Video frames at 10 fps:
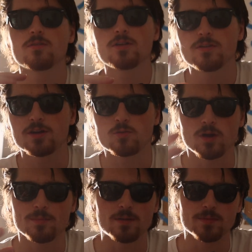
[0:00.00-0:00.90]
We don't need to
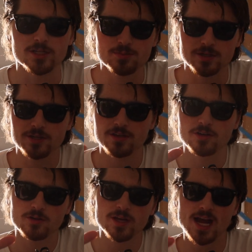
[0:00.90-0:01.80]
worry about much, but you can
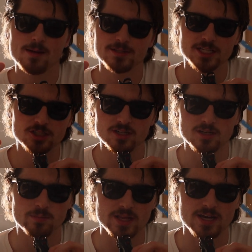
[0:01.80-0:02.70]
create a habitation on
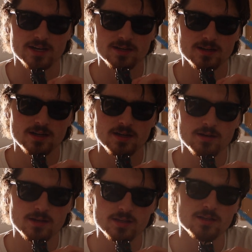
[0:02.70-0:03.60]
a planet, and